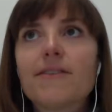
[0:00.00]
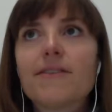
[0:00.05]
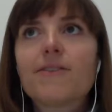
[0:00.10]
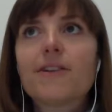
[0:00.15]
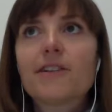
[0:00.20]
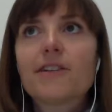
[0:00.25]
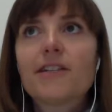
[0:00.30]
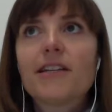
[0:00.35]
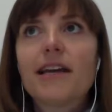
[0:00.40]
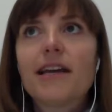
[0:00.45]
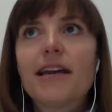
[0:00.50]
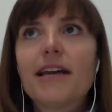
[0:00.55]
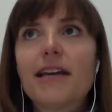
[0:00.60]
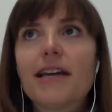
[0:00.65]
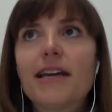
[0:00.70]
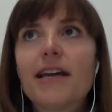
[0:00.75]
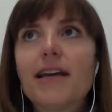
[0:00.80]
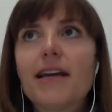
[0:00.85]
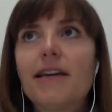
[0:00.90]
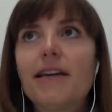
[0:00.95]

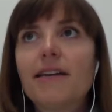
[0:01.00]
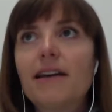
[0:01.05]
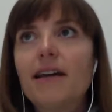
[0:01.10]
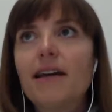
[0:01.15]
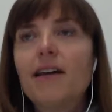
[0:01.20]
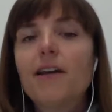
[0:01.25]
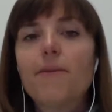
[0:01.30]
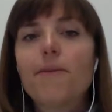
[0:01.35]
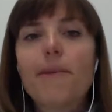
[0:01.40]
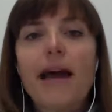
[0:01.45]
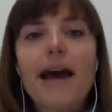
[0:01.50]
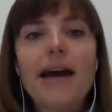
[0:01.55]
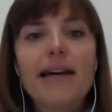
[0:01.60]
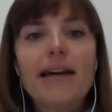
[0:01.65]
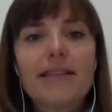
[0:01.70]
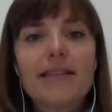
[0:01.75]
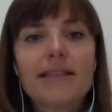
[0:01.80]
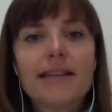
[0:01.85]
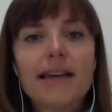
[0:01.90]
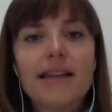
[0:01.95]
Christianity in our
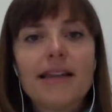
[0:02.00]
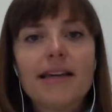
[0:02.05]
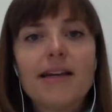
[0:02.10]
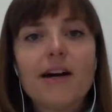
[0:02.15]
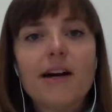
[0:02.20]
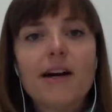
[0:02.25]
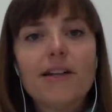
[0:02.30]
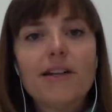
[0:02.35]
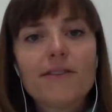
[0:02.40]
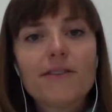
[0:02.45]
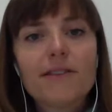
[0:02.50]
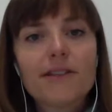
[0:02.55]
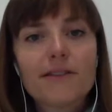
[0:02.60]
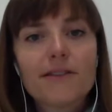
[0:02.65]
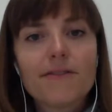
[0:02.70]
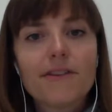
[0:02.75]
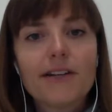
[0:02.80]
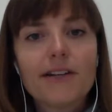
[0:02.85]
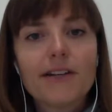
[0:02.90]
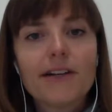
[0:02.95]
past, I think all of us are
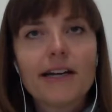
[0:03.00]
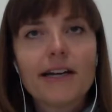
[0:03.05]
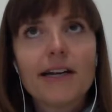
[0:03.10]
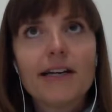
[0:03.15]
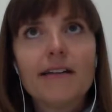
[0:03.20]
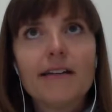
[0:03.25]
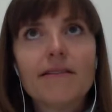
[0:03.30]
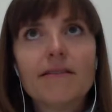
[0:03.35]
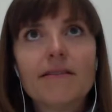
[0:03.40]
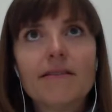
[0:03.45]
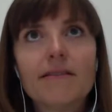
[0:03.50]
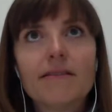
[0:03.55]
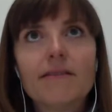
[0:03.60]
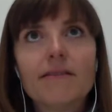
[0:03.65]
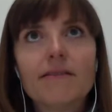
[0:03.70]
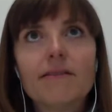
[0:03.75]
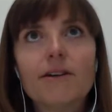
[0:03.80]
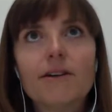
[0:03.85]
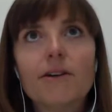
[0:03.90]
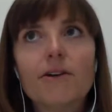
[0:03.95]
very
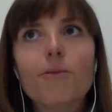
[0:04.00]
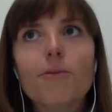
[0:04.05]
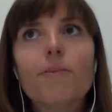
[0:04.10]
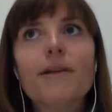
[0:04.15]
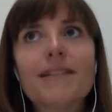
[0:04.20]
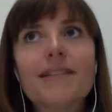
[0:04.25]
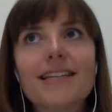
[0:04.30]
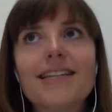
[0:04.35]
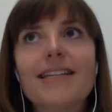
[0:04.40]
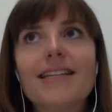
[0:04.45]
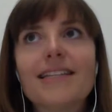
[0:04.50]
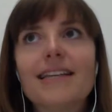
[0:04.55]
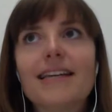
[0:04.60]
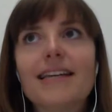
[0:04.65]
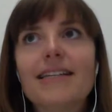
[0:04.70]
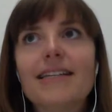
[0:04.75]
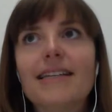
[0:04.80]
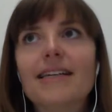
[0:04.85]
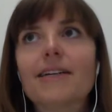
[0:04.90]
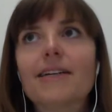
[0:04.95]
open to this
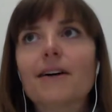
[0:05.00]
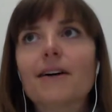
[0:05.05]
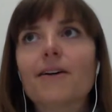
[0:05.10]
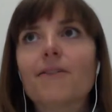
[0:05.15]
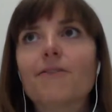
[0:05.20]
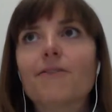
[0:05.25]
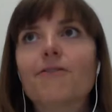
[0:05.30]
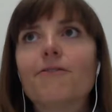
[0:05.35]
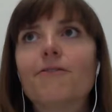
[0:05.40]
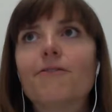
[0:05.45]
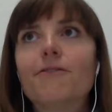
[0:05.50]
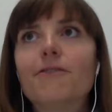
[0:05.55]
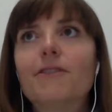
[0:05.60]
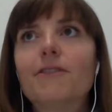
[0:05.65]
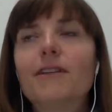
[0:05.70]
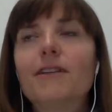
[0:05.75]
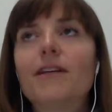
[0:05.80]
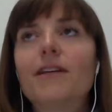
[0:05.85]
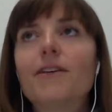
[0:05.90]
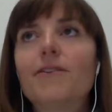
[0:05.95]
idea of,
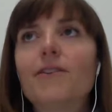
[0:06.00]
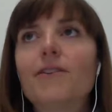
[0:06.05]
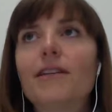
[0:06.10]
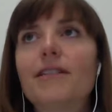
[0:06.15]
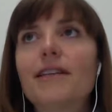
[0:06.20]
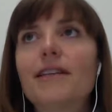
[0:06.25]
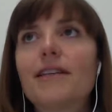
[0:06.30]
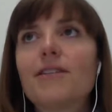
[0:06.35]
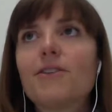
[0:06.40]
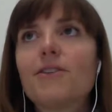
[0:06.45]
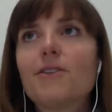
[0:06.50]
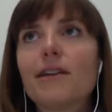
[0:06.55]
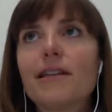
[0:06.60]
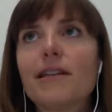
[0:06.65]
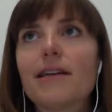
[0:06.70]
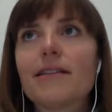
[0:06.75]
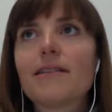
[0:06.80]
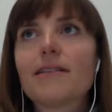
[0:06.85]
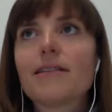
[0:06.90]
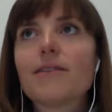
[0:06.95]
this history
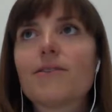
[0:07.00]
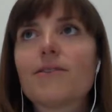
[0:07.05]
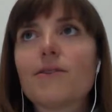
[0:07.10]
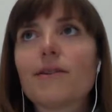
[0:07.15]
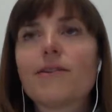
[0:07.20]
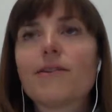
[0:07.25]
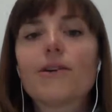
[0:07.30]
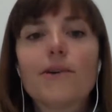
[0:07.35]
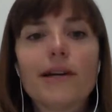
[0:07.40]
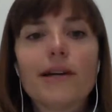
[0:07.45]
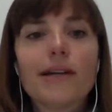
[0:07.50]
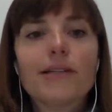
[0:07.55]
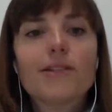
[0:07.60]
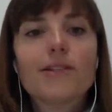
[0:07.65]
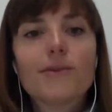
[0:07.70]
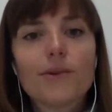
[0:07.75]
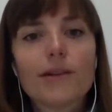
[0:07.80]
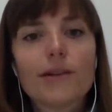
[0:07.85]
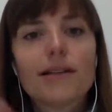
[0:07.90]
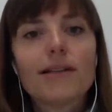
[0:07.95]
that's sort of going
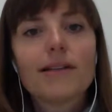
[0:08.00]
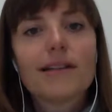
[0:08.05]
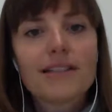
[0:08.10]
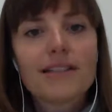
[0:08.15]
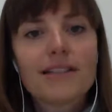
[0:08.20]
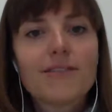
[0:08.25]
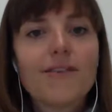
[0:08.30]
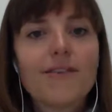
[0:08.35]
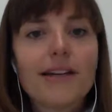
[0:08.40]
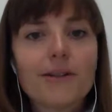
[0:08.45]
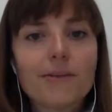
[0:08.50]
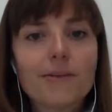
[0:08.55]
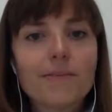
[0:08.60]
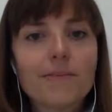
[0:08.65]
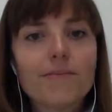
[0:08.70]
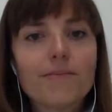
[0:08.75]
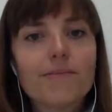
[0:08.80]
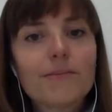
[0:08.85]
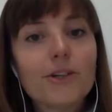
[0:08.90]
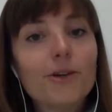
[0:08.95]
toward this final
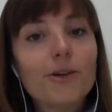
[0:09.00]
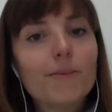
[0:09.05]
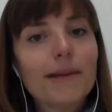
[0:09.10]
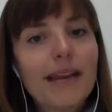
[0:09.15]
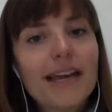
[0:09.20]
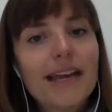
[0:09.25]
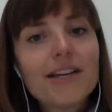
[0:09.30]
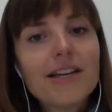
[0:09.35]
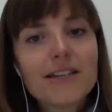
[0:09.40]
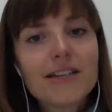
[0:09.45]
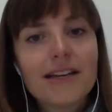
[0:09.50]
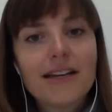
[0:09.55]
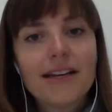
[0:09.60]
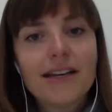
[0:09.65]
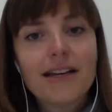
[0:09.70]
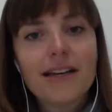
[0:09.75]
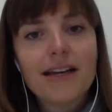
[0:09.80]
culmination.